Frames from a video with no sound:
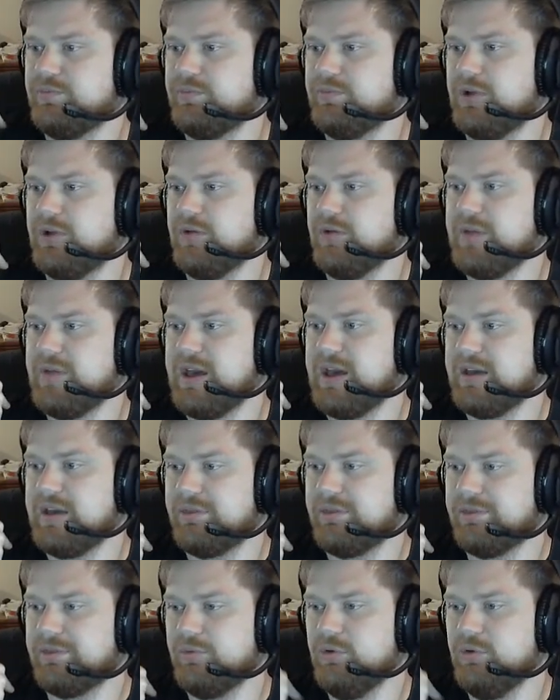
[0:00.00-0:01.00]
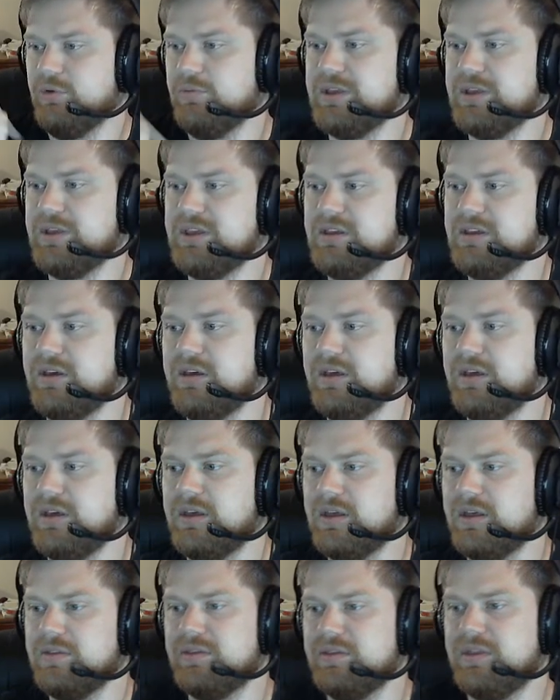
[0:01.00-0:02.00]
come back through me
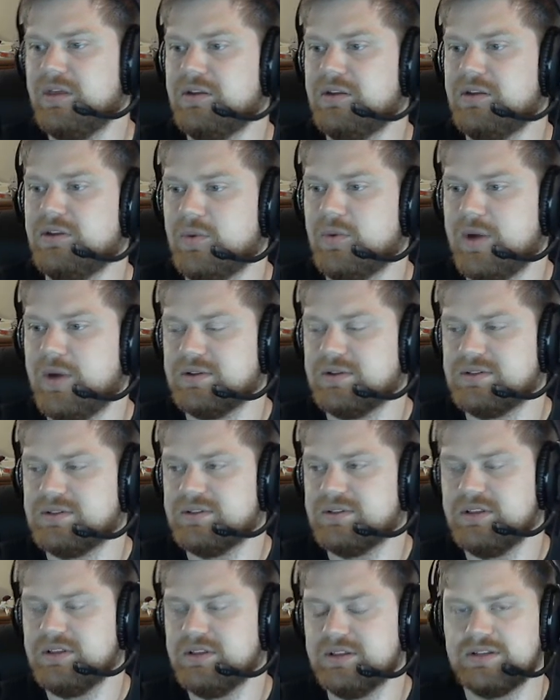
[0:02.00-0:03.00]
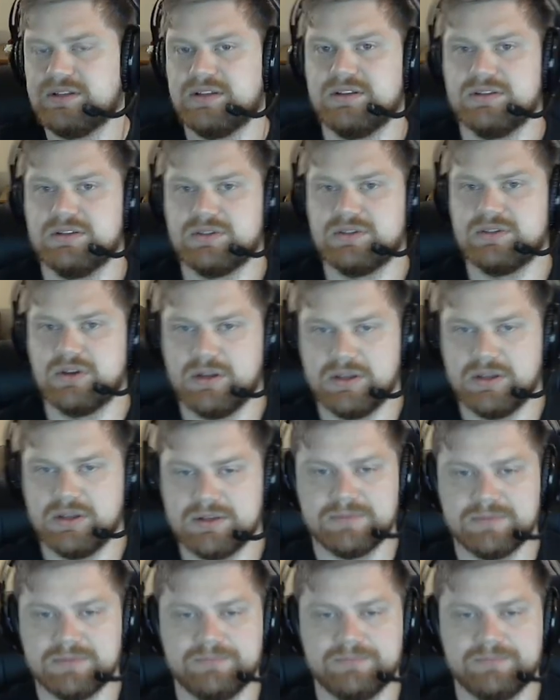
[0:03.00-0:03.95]
and then go out to the intended target.